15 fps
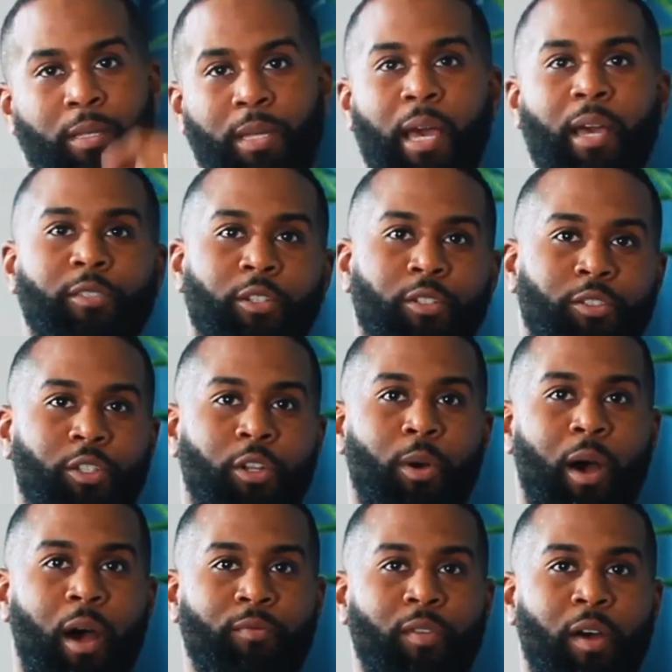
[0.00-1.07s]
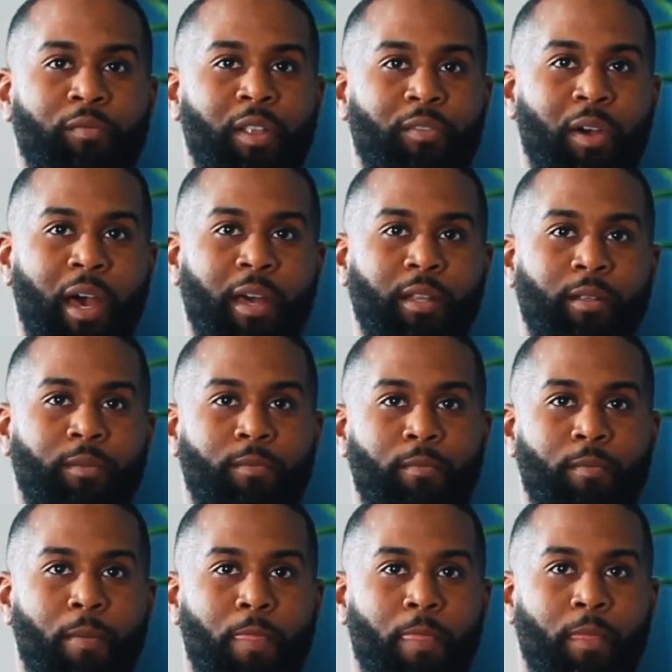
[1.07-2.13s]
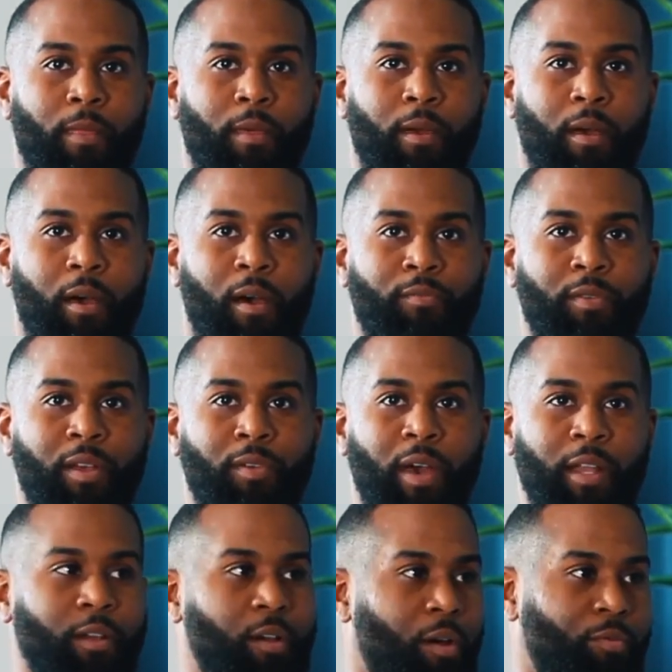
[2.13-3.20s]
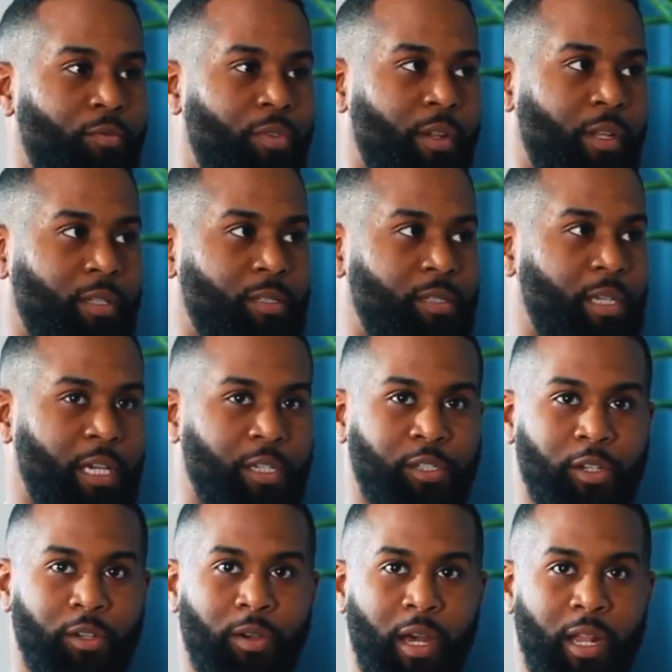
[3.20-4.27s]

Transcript: Yeah, do you know what? I've never had a confidence issue,